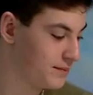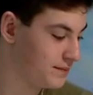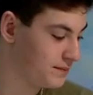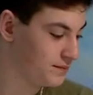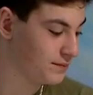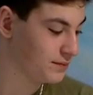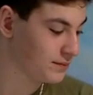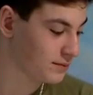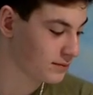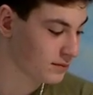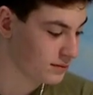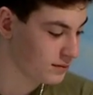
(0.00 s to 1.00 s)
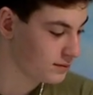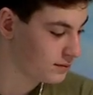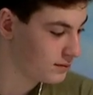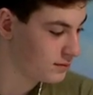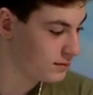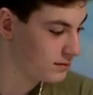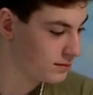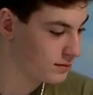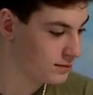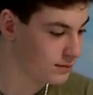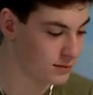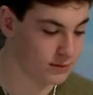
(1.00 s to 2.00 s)

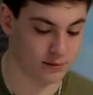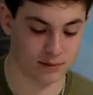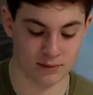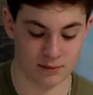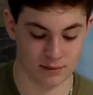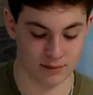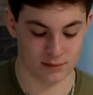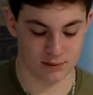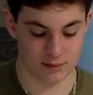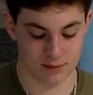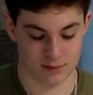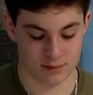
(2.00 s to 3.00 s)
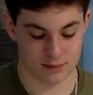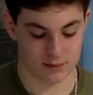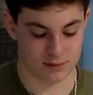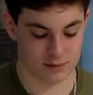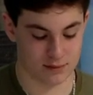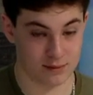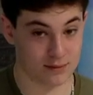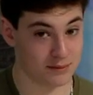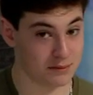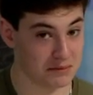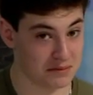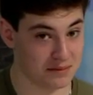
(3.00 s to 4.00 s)

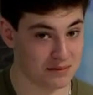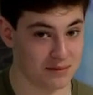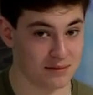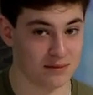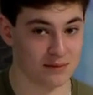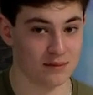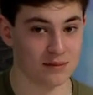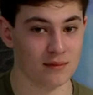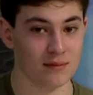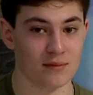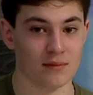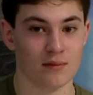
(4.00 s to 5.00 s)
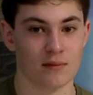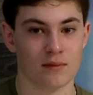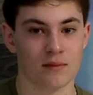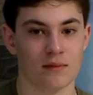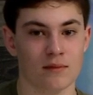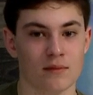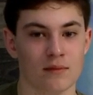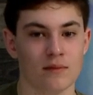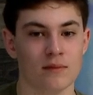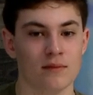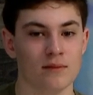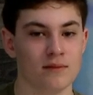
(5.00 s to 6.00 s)

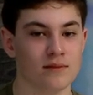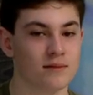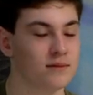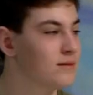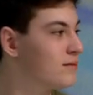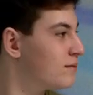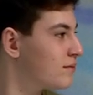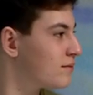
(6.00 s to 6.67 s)
This person isn't speaking.